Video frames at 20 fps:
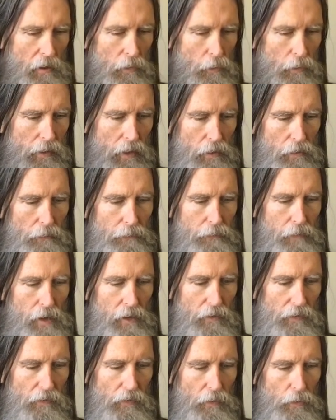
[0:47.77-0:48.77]
We're going to
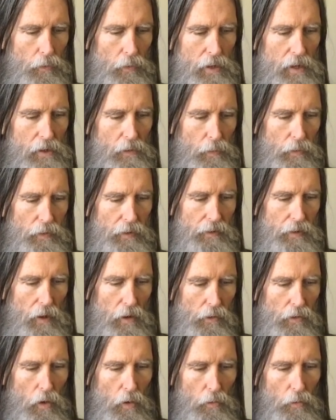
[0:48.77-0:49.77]
finish the week with a
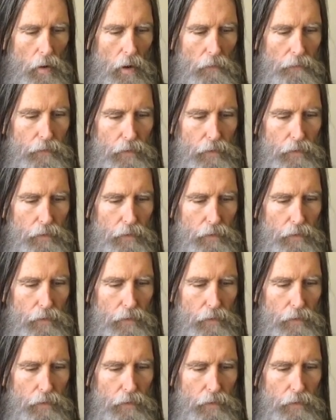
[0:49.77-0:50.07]
talk on raw